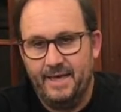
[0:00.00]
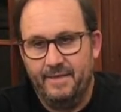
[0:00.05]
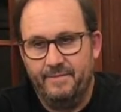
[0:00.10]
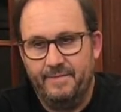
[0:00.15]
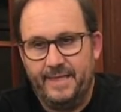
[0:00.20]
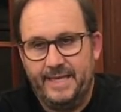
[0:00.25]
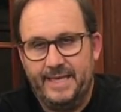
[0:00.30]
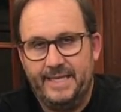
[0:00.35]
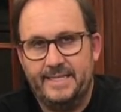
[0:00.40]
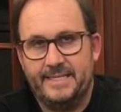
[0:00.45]

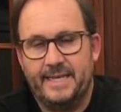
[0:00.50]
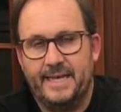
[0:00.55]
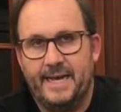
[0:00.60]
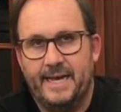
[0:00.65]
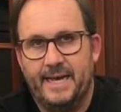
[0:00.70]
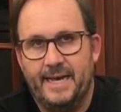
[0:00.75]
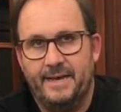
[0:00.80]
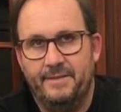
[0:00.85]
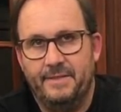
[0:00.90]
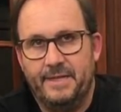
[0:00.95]
These
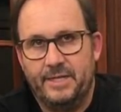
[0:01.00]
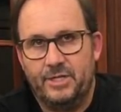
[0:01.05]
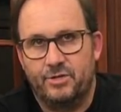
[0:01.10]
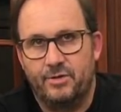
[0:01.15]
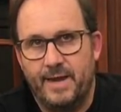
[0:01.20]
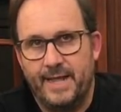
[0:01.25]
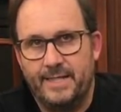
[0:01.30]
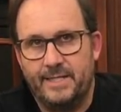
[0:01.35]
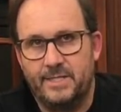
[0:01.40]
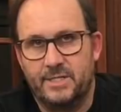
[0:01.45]
are the
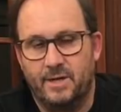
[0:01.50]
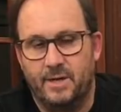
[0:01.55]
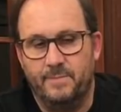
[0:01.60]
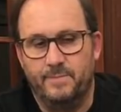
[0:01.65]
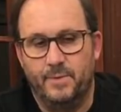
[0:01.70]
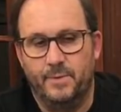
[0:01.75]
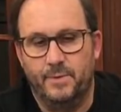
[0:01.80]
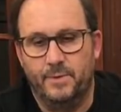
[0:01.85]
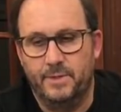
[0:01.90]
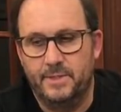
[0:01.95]
Tranzite
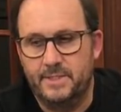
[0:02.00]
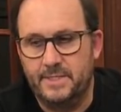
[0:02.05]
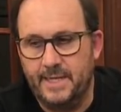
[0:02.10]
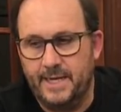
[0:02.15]
boards